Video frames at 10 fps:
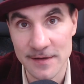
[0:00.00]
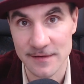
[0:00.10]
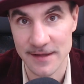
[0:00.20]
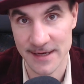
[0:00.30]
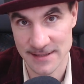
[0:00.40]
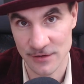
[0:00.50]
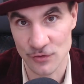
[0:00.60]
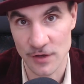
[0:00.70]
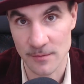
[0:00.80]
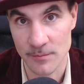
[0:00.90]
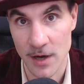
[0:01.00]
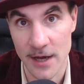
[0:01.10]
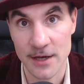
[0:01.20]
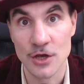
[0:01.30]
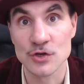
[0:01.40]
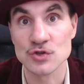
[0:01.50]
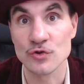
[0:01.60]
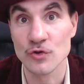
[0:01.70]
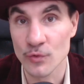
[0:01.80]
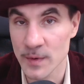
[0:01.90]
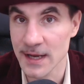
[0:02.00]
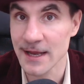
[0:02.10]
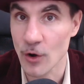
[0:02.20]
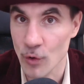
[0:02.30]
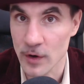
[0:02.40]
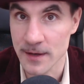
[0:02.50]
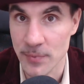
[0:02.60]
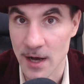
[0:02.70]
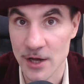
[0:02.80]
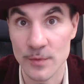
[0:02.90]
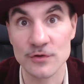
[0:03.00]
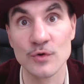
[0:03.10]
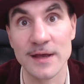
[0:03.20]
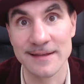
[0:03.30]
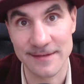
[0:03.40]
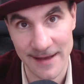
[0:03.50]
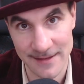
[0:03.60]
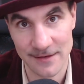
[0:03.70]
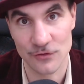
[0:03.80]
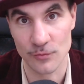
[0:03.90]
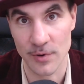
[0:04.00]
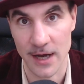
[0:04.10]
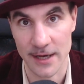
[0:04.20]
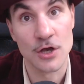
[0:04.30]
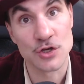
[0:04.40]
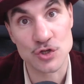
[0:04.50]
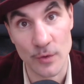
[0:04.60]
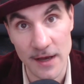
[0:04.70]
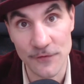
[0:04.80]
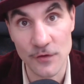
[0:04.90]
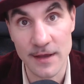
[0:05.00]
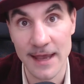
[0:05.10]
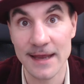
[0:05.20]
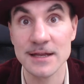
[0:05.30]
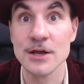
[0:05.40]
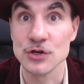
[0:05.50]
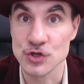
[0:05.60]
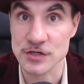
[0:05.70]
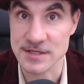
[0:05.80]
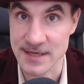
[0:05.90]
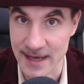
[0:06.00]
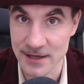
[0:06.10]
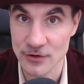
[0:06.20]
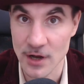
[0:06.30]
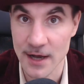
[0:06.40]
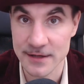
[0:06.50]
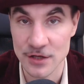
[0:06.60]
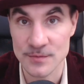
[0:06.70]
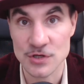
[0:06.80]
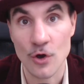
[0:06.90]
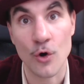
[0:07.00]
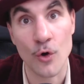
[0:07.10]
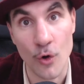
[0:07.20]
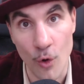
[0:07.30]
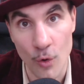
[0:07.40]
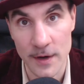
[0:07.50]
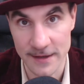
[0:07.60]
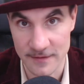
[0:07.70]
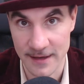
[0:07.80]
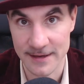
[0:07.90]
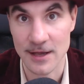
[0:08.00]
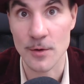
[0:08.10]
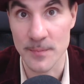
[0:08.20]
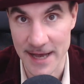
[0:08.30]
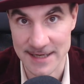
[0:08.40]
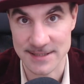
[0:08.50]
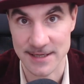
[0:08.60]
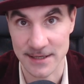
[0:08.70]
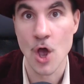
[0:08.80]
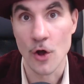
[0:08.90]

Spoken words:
the things that you can buy, so you really only buy what you intended to buy. So if you can, just carry your items or only take a basket.